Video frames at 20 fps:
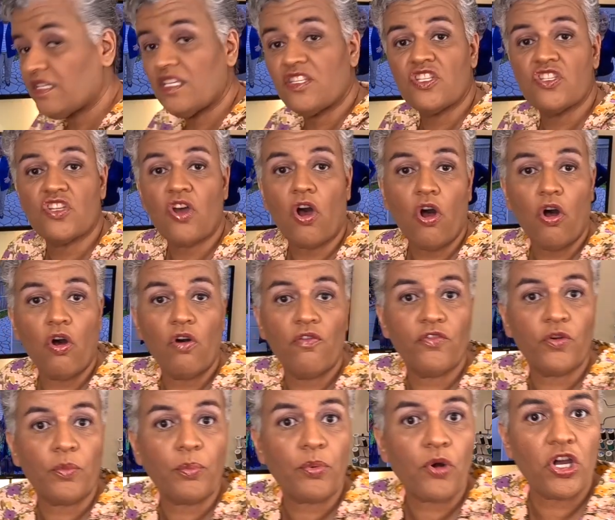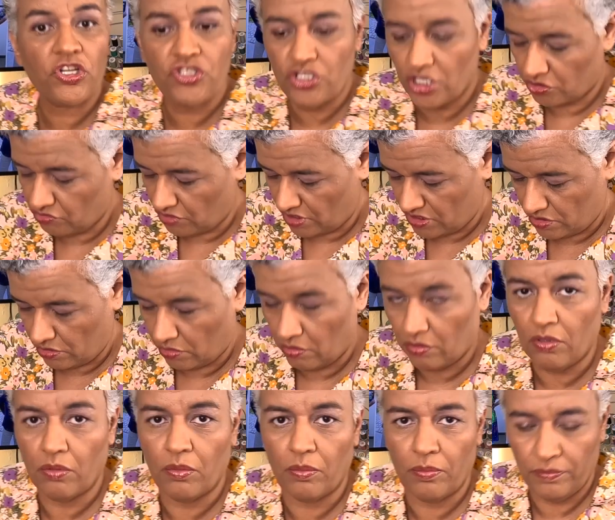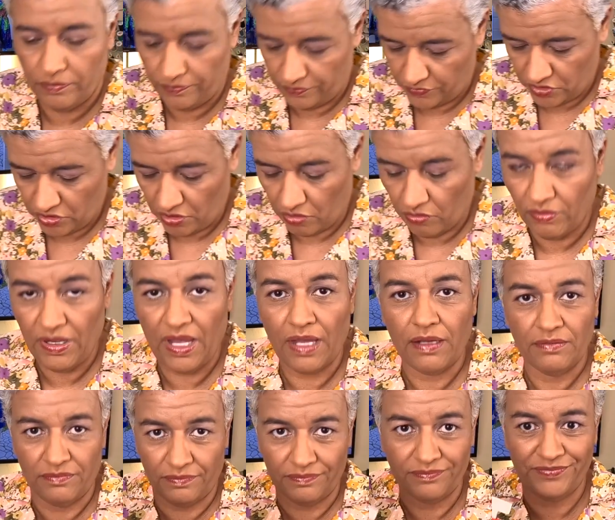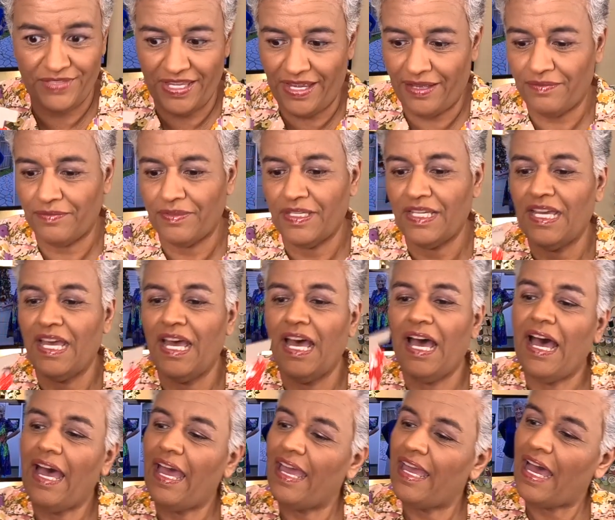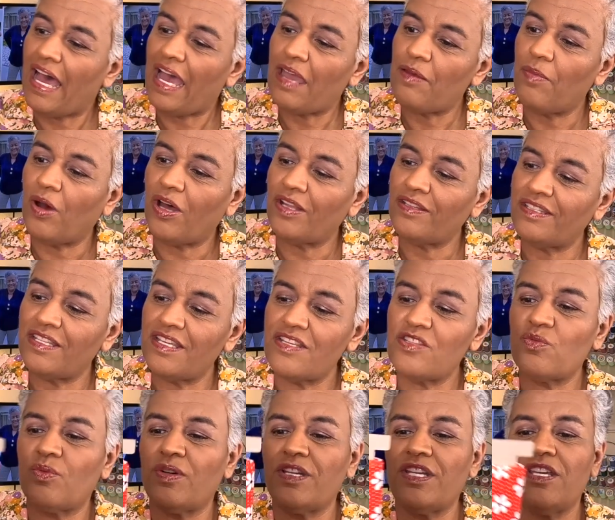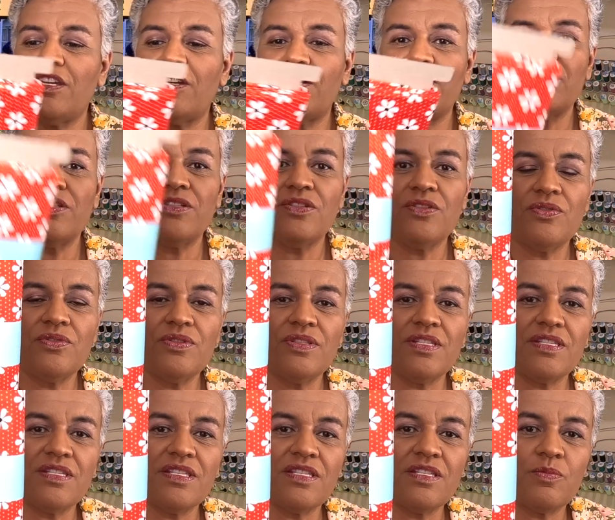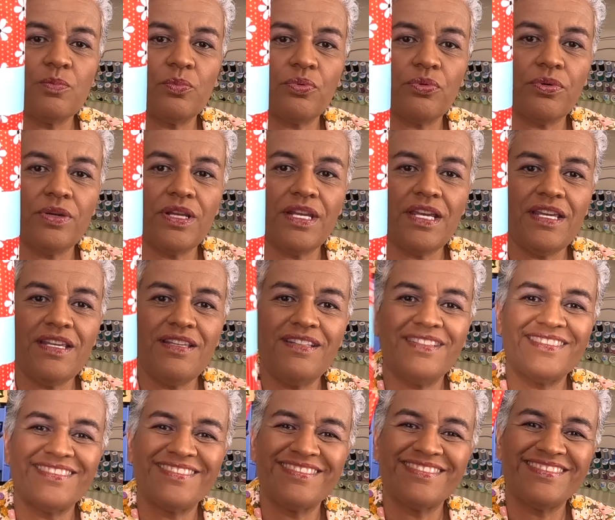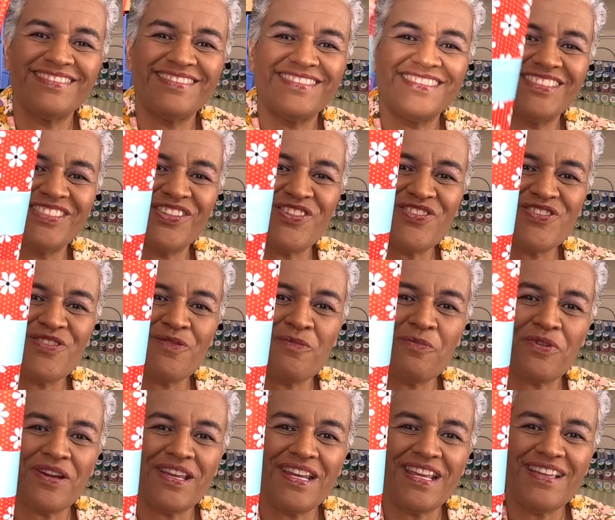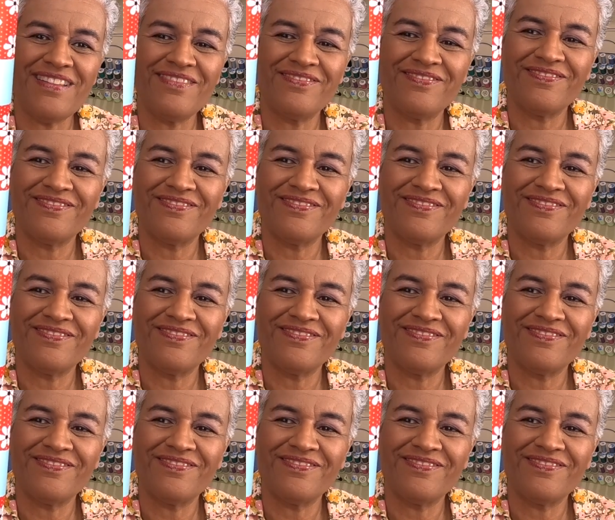this is all for Project Dresser Girl. So yeah, I bought this one here too. This is pretty, so pretty.